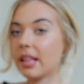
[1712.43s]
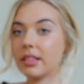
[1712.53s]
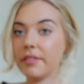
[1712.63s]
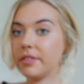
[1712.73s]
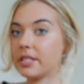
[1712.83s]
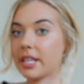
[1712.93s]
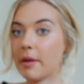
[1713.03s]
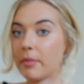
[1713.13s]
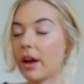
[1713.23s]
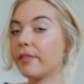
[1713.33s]
I love this
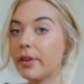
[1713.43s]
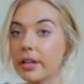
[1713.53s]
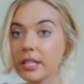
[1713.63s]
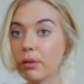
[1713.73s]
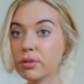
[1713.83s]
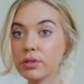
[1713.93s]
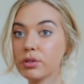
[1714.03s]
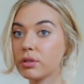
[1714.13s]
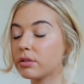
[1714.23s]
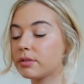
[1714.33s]
camera. At first I wasn't
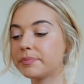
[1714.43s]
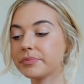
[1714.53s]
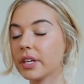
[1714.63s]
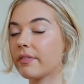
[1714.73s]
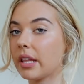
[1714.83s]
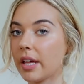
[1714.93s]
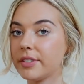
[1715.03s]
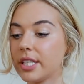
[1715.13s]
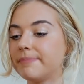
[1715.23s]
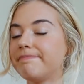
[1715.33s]
sure if I
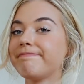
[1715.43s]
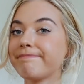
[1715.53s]
loved it.